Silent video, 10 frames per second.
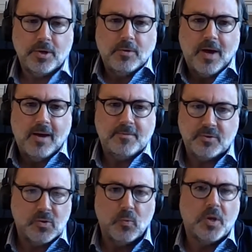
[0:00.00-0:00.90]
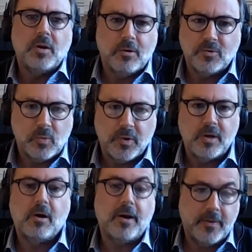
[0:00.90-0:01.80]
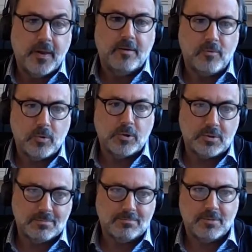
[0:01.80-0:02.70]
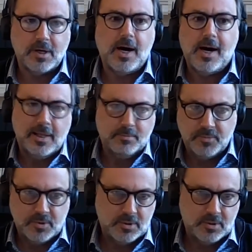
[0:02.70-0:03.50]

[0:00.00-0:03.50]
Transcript: All you have is the windows where they are, and then of course the columns